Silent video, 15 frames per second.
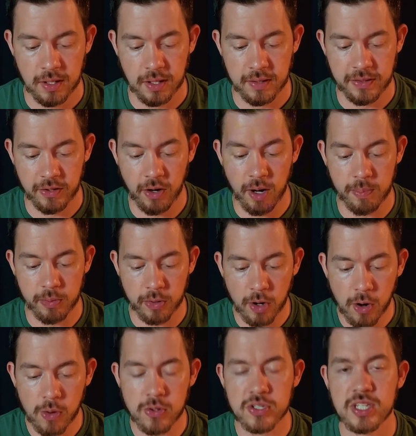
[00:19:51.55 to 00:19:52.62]
There are
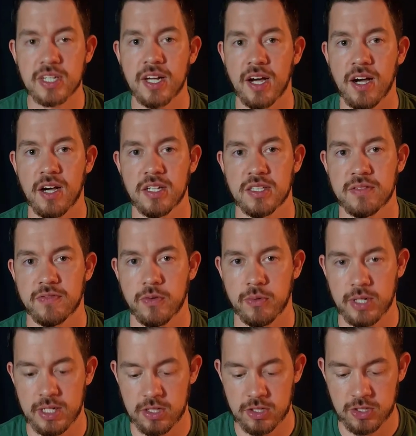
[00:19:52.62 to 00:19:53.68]
pros and cons for
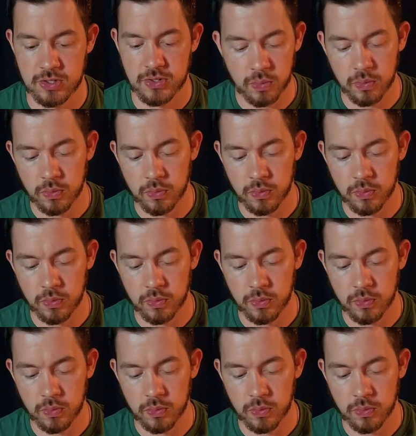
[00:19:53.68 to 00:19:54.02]
each.